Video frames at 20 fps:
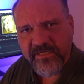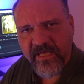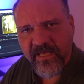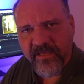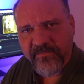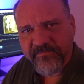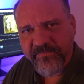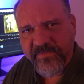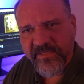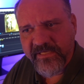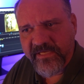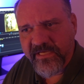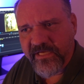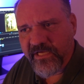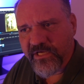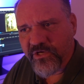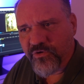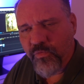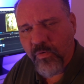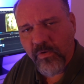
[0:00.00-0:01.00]
Um,
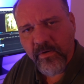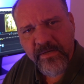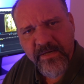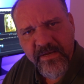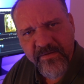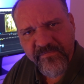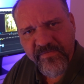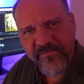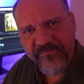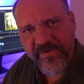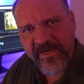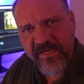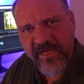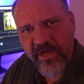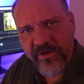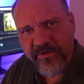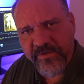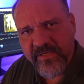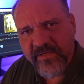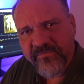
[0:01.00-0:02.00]
the quality of the
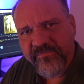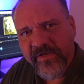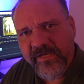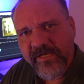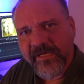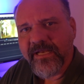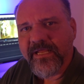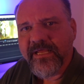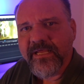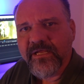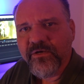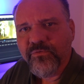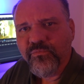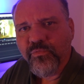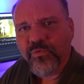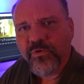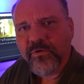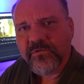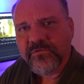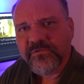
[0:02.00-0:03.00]
video, given it
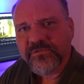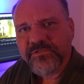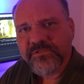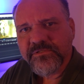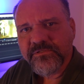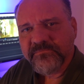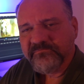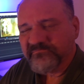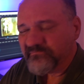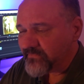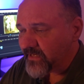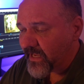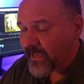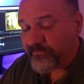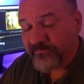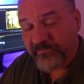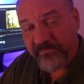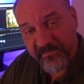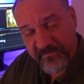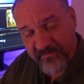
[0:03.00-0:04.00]
was
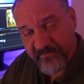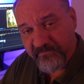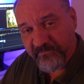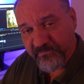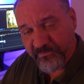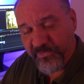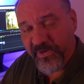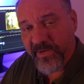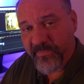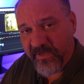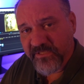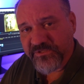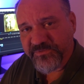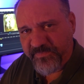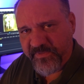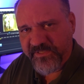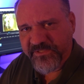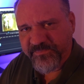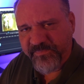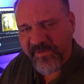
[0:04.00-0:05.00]
uh, pretty
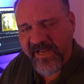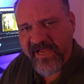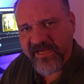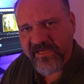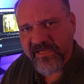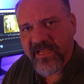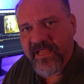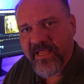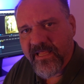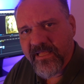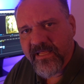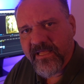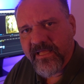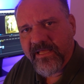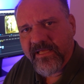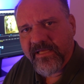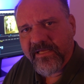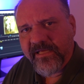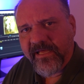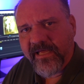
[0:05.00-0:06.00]
much pitch black,
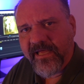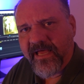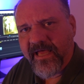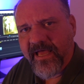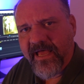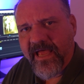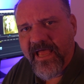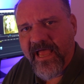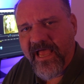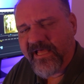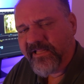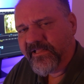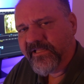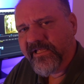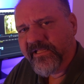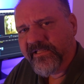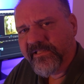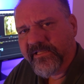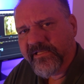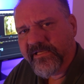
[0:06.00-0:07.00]
uh, and
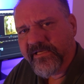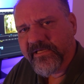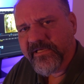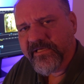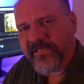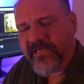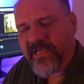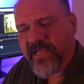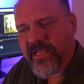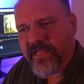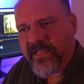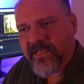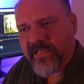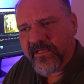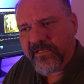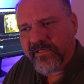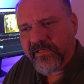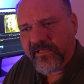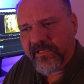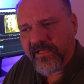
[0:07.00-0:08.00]
then the
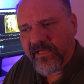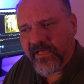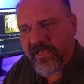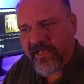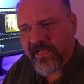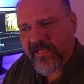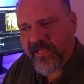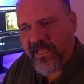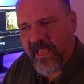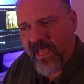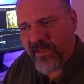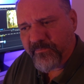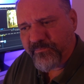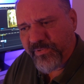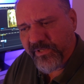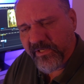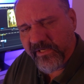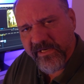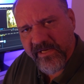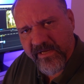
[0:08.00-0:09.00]
uh,
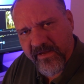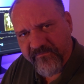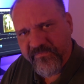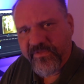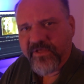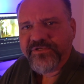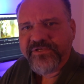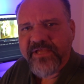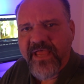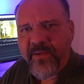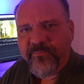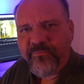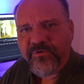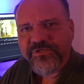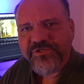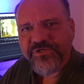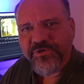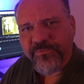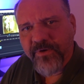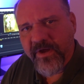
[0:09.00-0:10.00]
ability of those
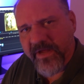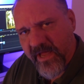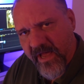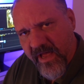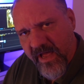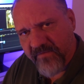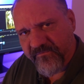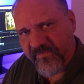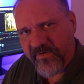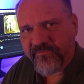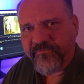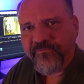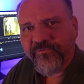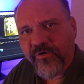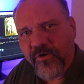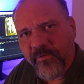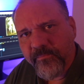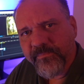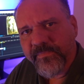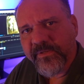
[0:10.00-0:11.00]
cameras to recover
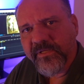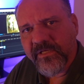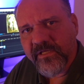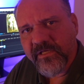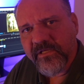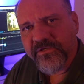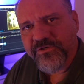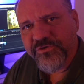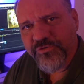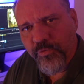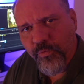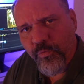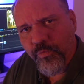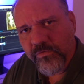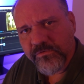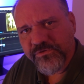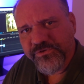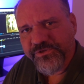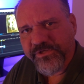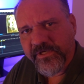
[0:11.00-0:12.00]
from the
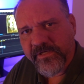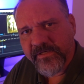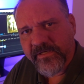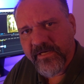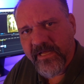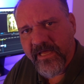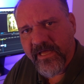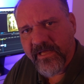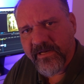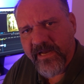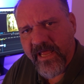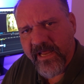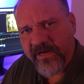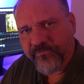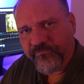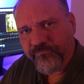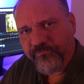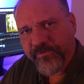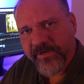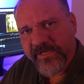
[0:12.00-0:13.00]
torch and, uh,
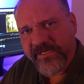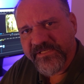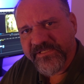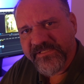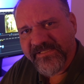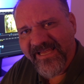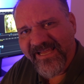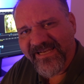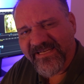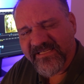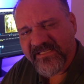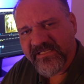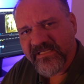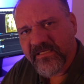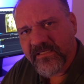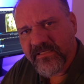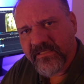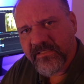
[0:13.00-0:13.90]
and reset